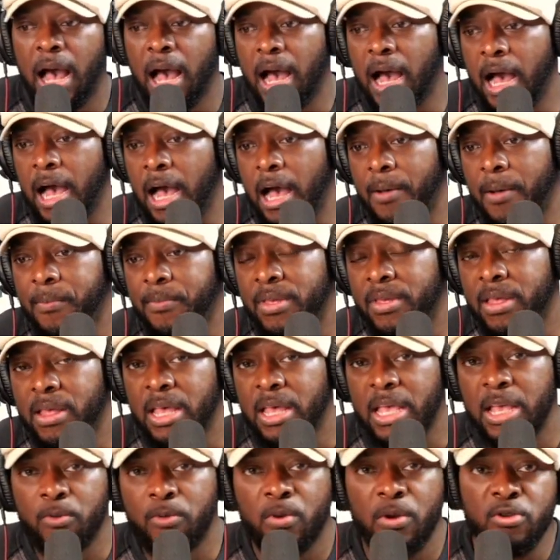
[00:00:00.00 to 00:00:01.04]

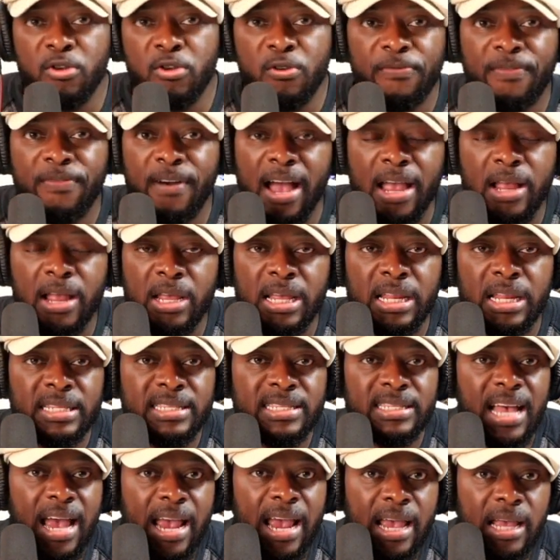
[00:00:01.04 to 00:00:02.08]
When you find
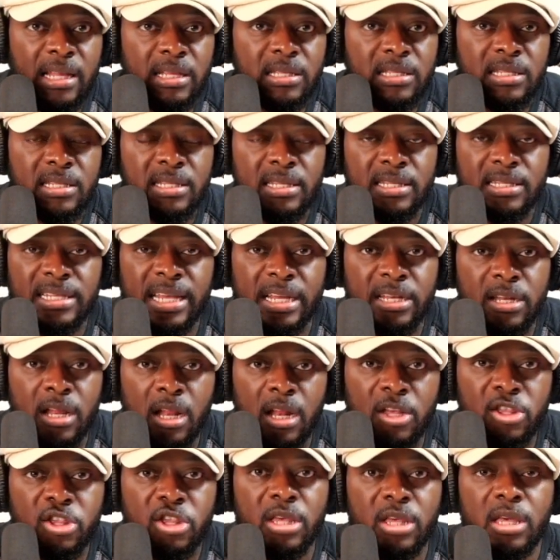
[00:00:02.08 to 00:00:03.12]
in science,
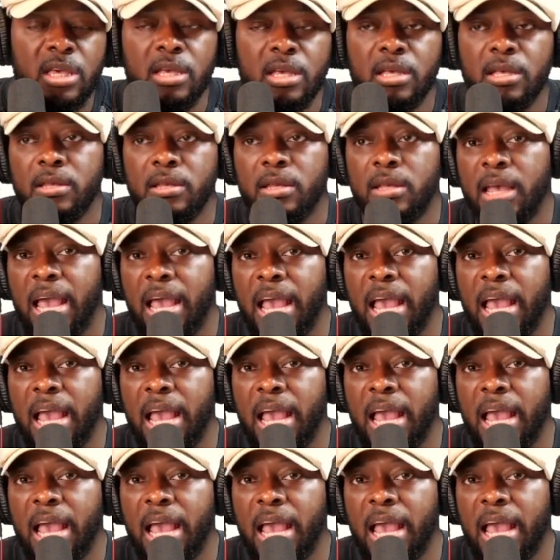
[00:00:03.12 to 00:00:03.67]
technology,